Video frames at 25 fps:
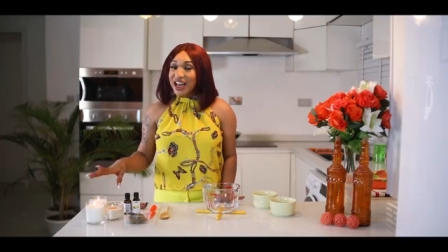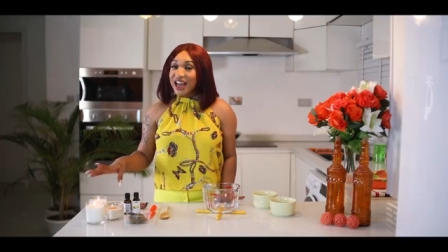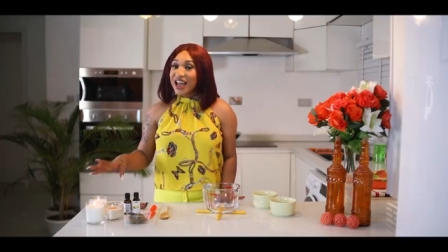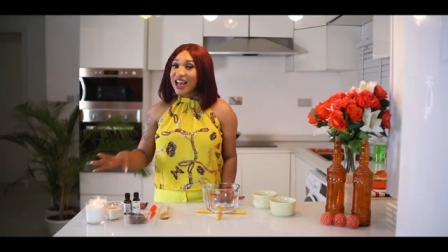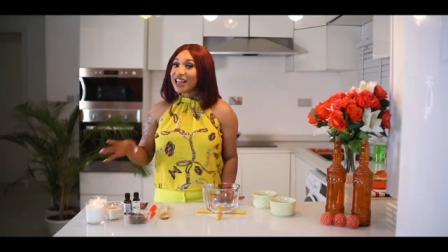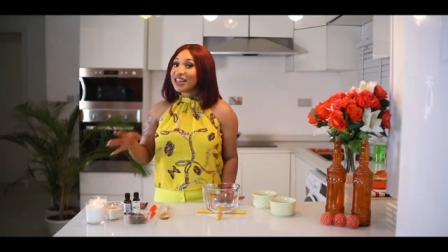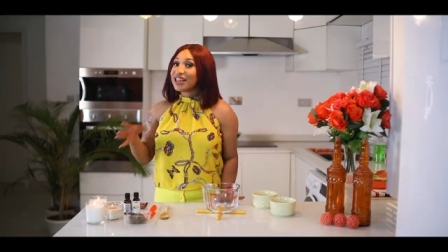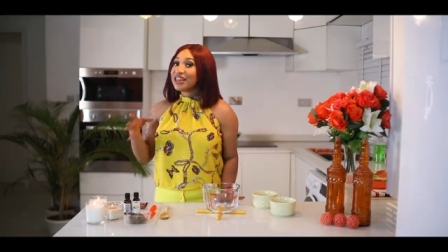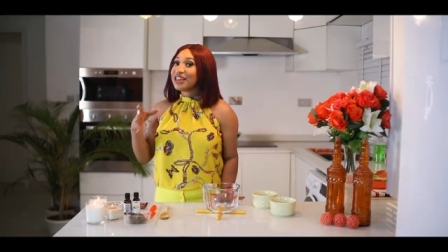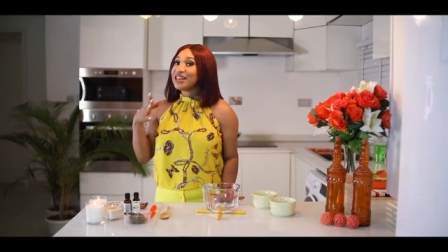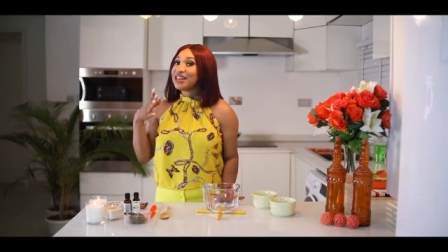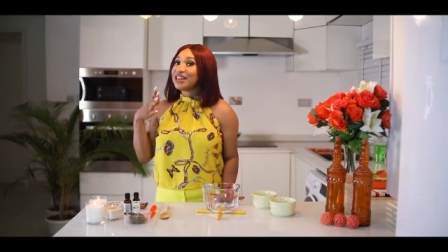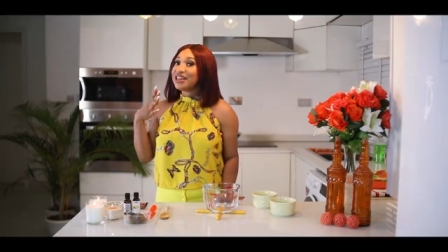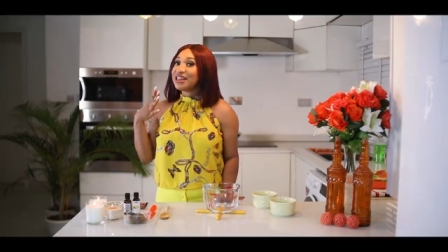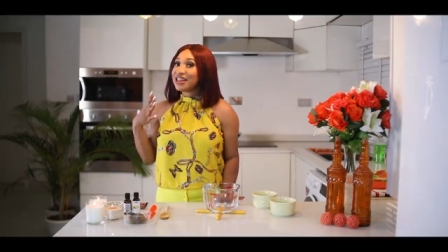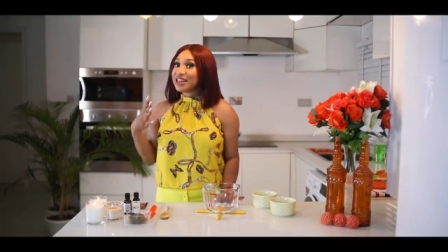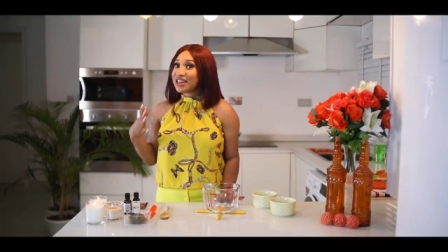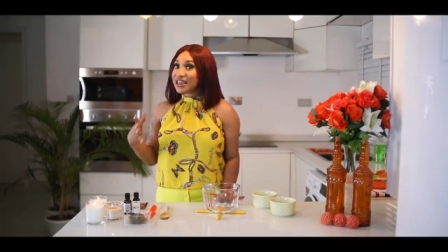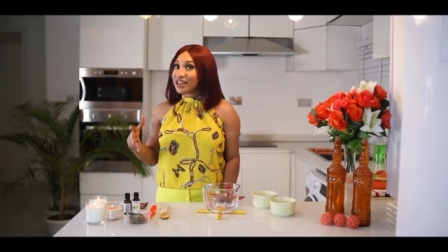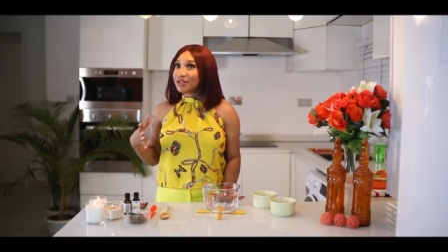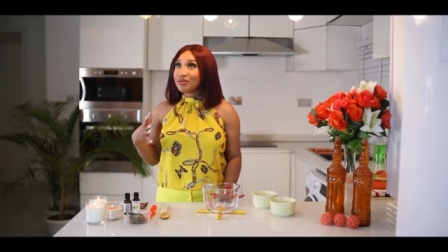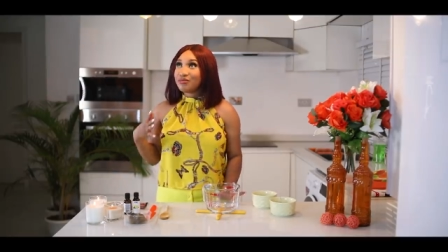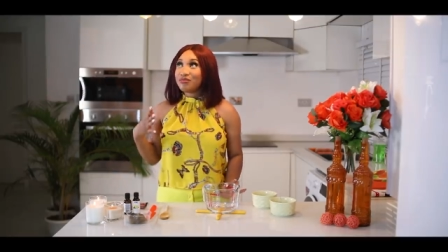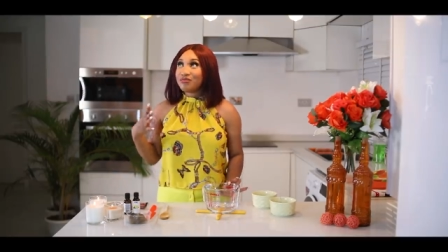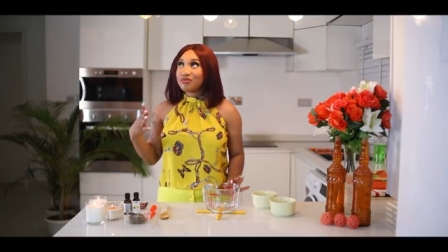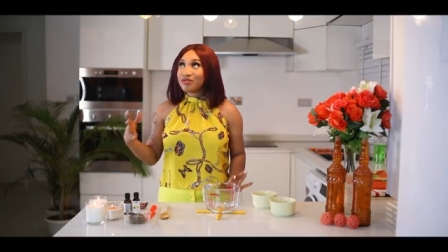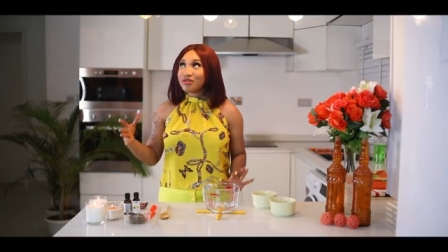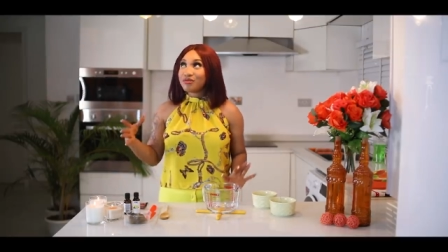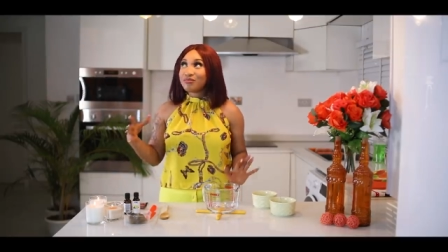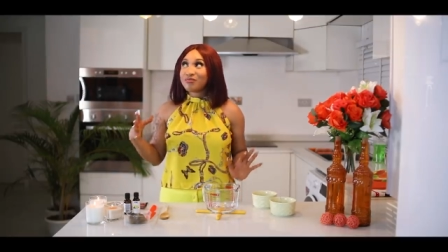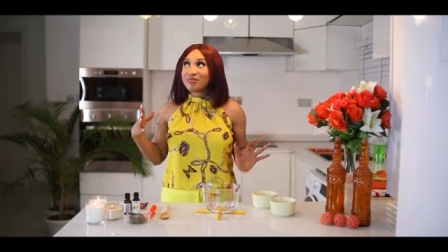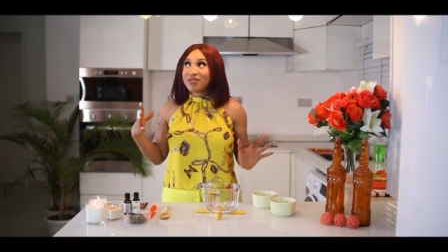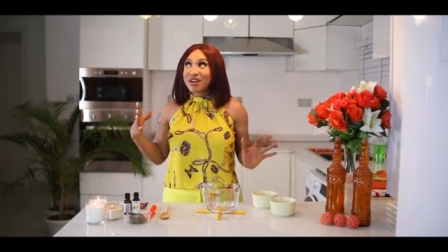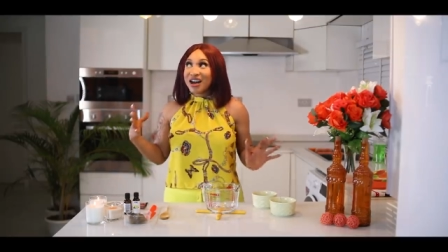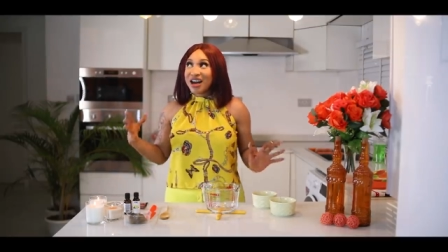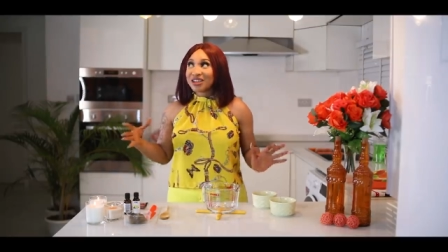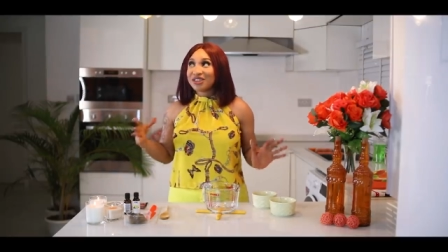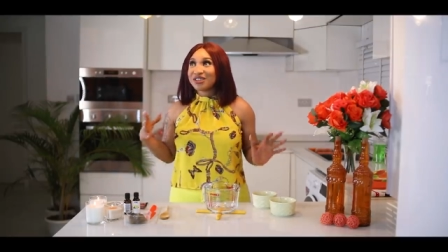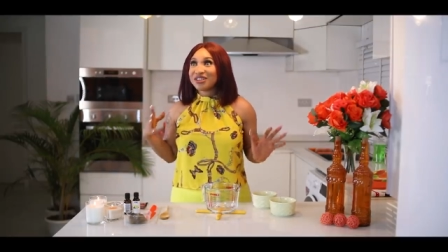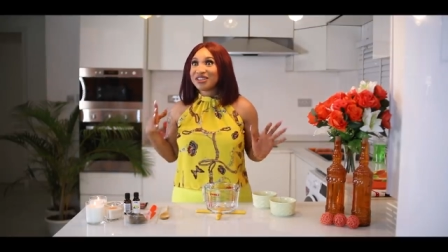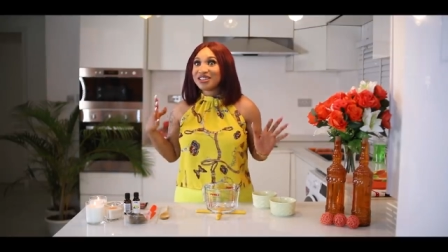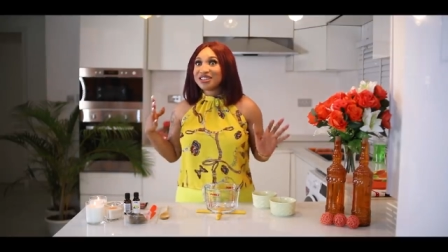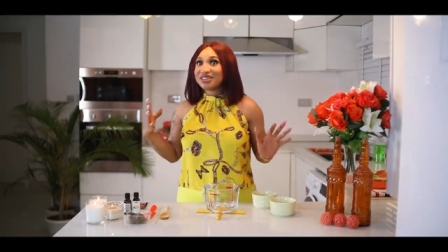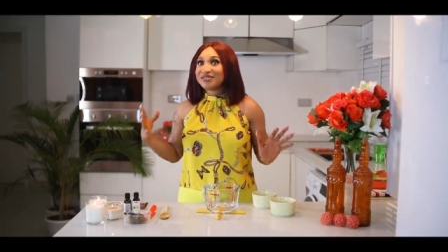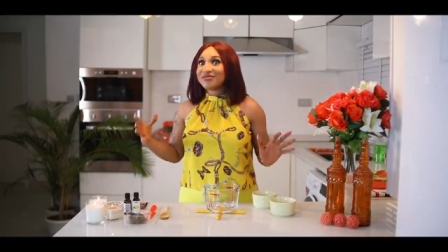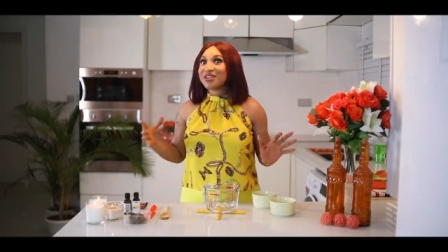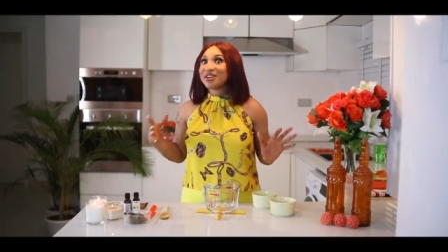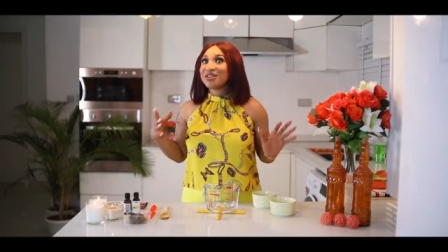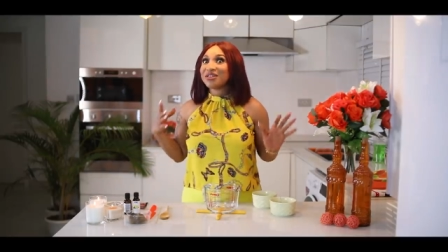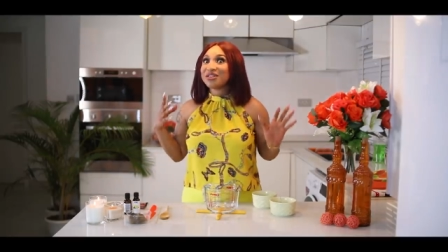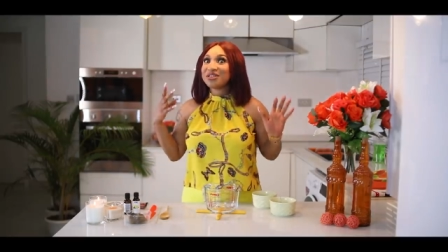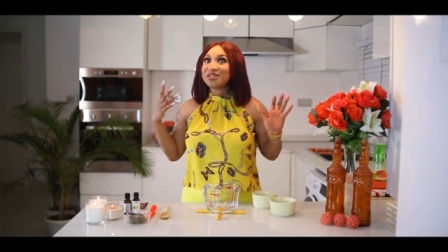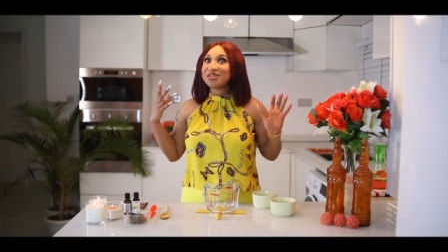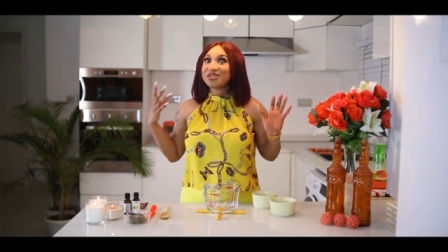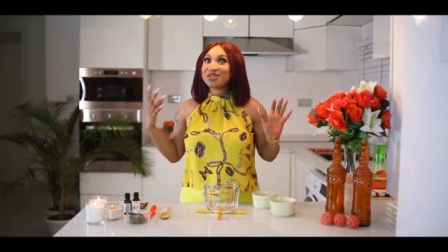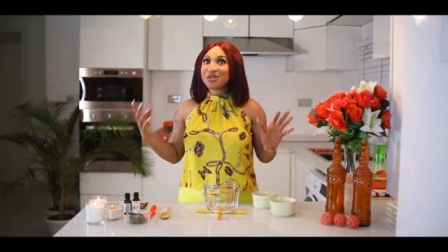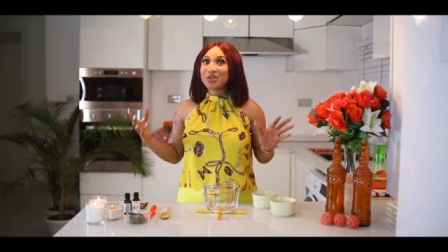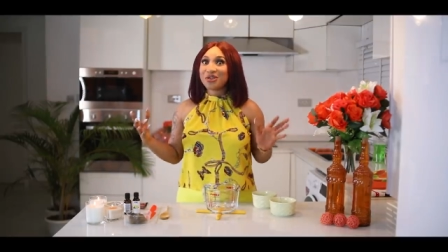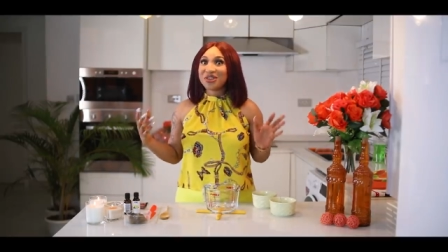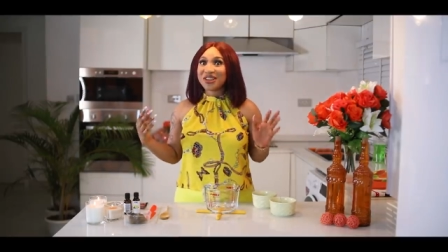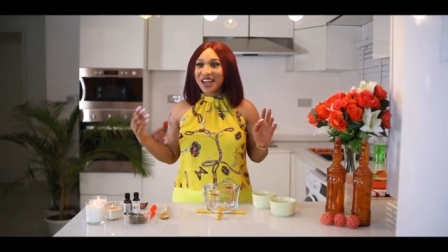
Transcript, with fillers: and the room actually smells so